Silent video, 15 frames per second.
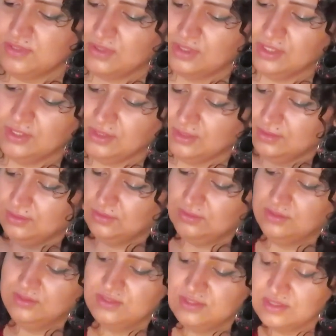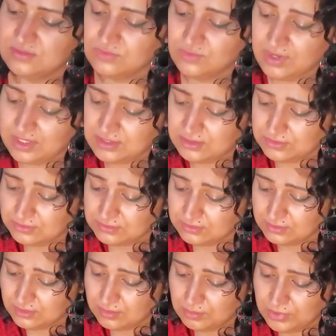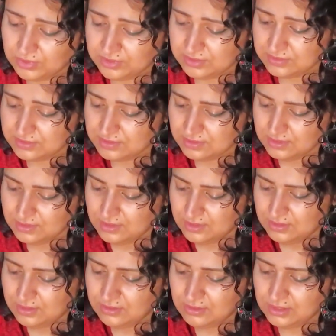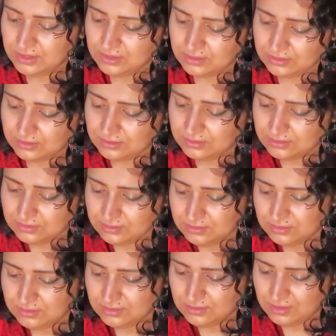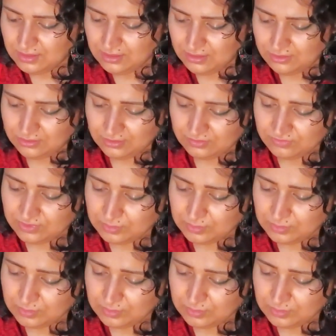are a little, this is radio components. They're a little all over